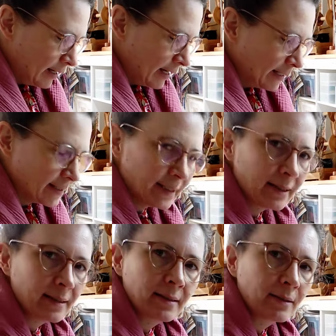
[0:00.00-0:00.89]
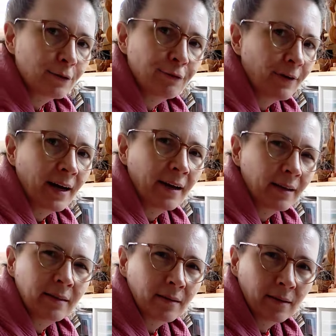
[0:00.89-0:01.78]
I didn't
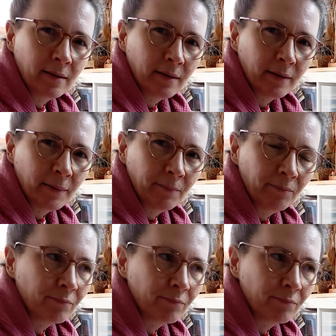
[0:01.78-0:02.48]
find the